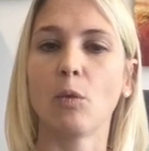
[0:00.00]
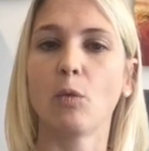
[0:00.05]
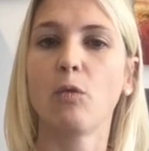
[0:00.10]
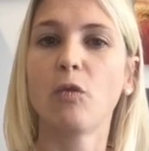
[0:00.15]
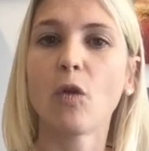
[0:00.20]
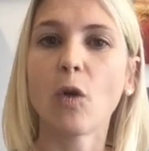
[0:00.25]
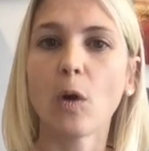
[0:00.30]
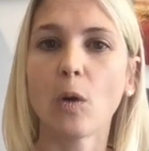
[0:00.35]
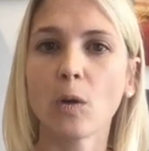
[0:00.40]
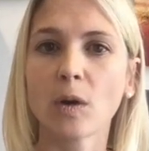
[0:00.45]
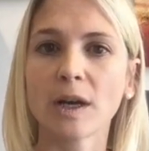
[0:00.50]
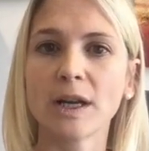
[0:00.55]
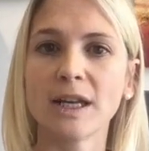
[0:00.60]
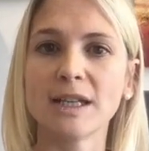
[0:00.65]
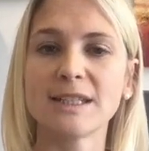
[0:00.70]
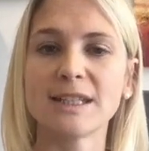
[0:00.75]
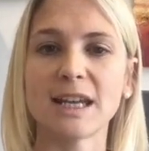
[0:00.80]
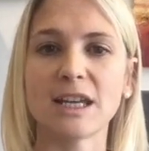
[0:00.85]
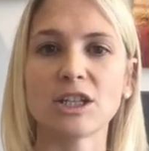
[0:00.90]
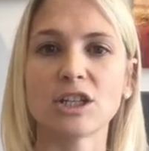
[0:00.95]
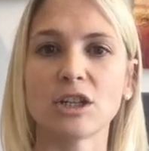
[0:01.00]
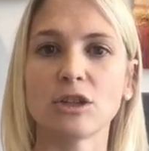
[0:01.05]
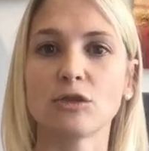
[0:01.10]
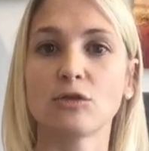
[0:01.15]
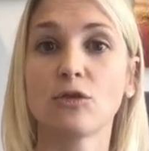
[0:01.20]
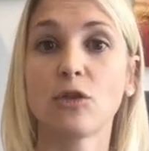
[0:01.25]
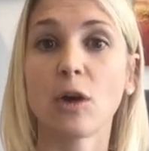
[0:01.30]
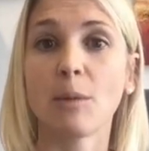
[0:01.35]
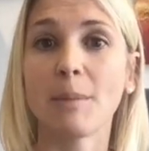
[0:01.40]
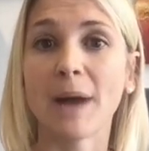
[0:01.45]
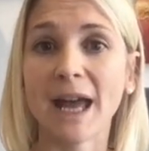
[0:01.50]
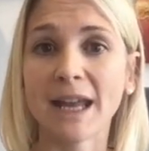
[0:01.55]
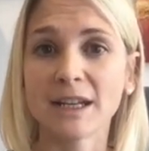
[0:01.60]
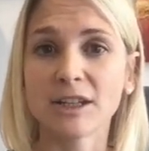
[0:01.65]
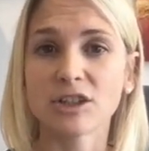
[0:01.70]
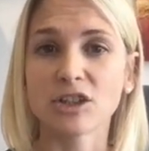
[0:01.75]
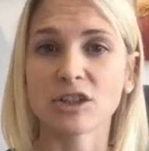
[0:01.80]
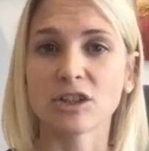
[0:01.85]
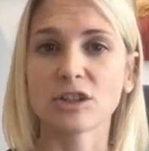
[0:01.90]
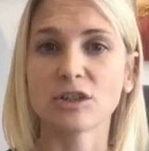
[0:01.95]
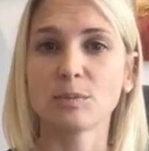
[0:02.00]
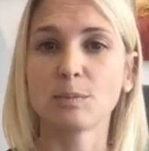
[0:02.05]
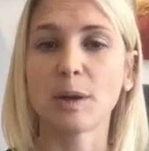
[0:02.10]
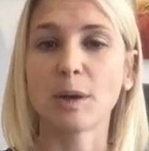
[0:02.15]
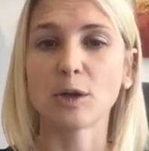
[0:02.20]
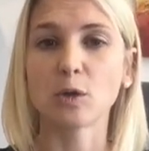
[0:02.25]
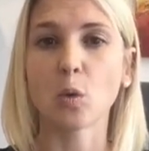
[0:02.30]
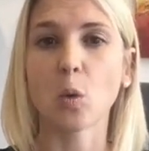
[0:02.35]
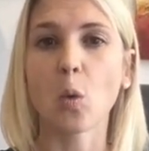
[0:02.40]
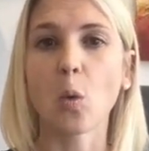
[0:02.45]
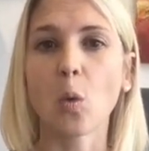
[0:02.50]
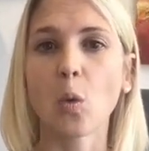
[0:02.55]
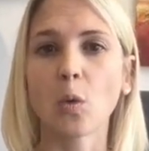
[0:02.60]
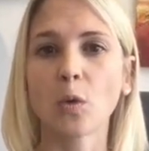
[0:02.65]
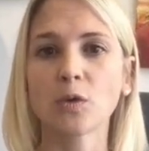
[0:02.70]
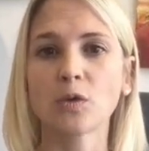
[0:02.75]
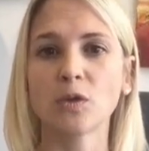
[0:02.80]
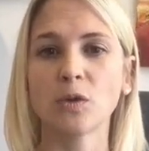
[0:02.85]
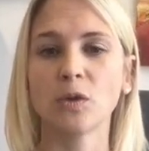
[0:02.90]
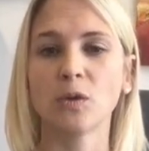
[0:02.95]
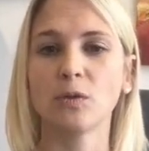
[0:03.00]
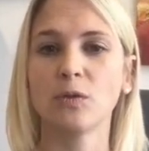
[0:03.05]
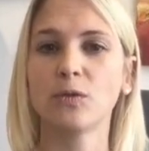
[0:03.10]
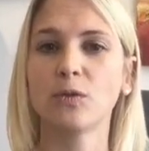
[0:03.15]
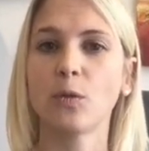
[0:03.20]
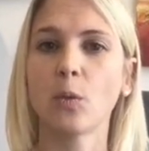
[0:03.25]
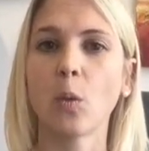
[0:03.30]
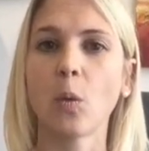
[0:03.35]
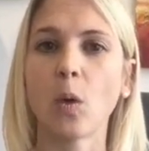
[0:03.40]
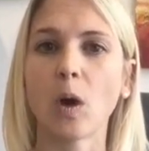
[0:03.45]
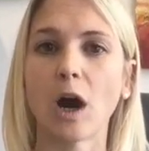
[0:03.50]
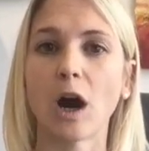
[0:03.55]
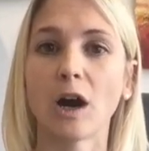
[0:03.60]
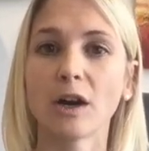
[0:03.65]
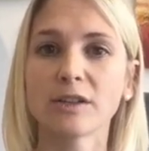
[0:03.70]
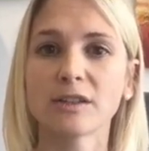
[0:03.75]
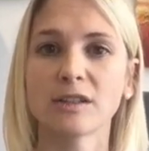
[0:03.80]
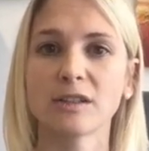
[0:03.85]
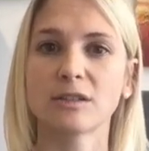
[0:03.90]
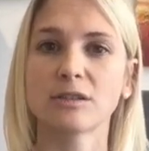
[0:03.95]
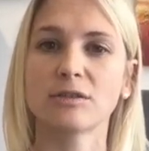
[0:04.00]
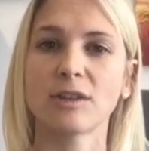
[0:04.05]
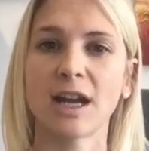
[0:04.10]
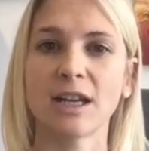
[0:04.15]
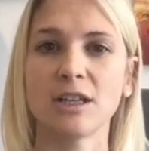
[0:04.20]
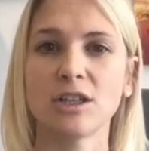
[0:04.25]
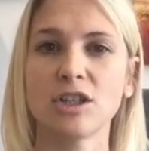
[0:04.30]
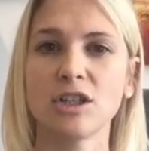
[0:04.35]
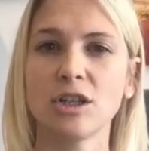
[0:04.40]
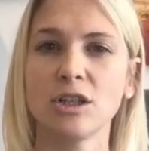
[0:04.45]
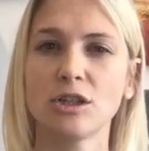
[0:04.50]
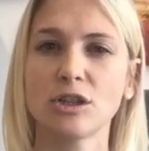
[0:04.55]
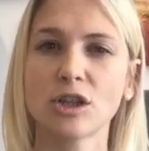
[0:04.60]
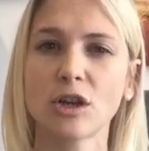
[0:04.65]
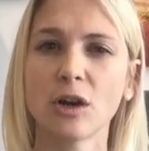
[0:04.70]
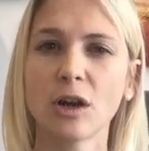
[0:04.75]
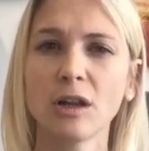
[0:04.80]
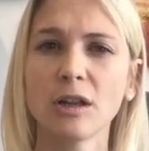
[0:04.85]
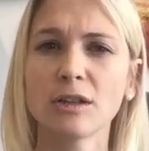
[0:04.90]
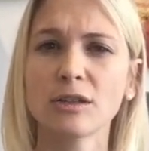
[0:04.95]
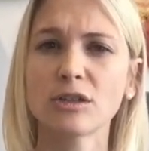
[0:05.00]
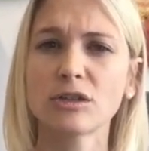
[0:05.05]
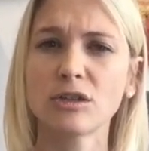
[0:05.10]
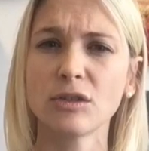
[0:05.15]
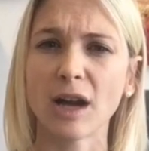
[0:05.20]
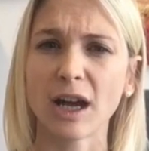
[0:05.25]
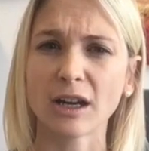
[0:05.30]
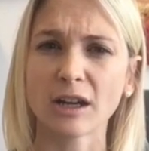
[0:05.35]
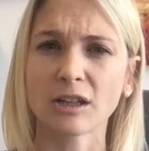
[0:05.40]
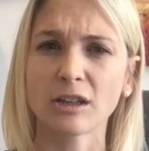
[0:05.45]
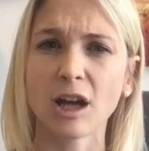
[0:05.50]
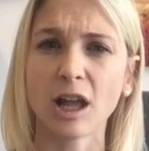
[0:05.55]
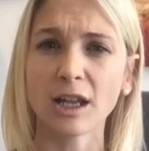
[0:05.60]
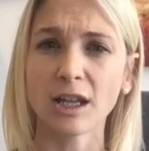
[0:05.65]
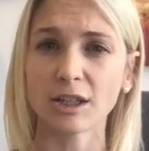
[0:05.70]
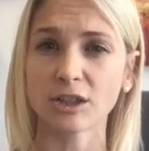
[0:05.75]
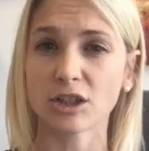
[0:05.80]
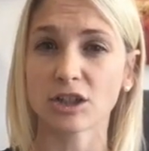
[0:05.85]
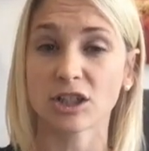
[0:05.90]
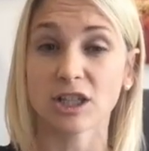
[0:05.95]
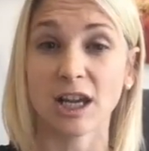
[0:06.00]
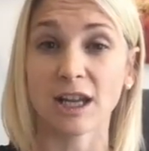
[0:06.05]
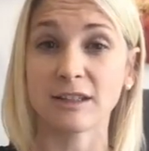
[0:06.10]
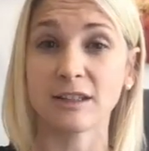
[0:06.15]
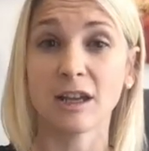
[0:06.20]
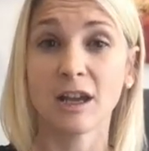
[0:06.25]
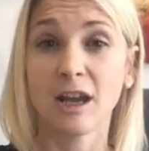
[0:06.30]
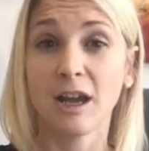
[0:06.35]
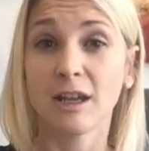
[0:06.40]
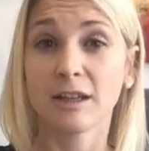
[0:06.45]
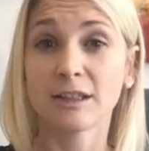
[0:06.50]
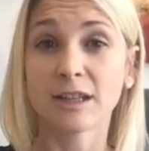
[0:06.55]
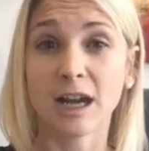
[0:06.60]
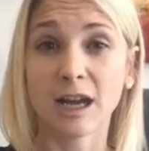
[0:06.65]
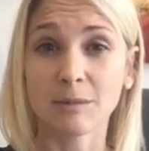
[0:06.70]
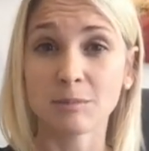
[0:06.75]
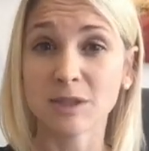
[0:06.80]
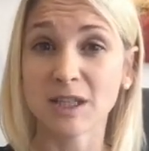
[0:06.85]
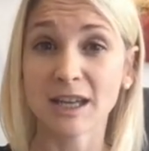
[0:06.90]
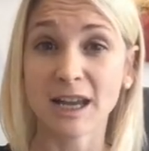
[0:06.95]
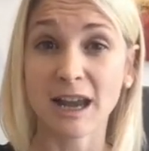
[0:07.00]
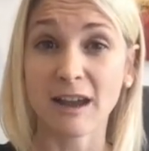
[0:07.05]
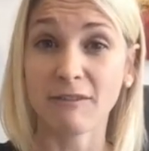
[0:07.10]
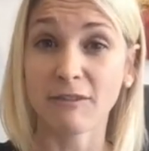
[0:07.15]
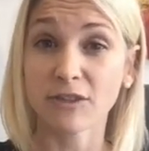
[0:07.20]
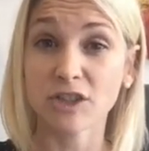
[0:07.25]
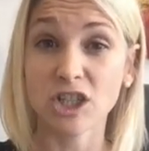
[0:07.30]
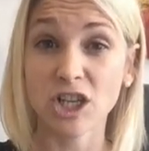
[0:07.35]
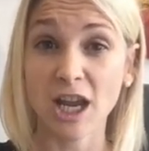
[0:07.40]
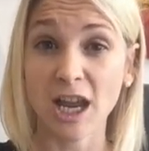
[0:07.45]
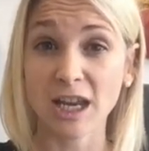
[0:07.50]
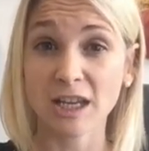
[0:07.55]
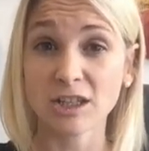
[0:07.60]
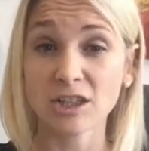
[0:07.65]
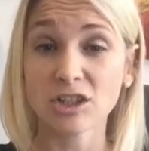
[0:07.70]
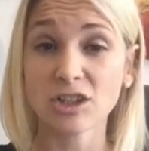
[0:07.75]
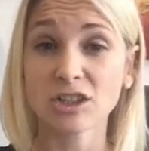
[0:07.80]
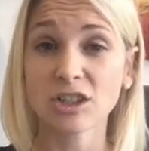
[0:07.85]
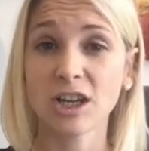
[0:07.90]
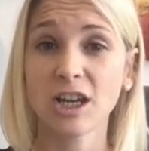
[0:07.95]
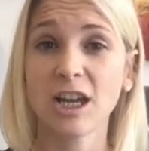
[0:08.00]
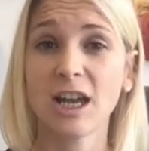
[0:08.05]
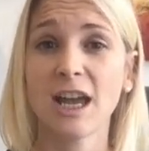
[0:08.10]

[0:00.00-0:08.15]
for organizations, for managers, but also for us as strategy scholars to acknowledge that times have changed.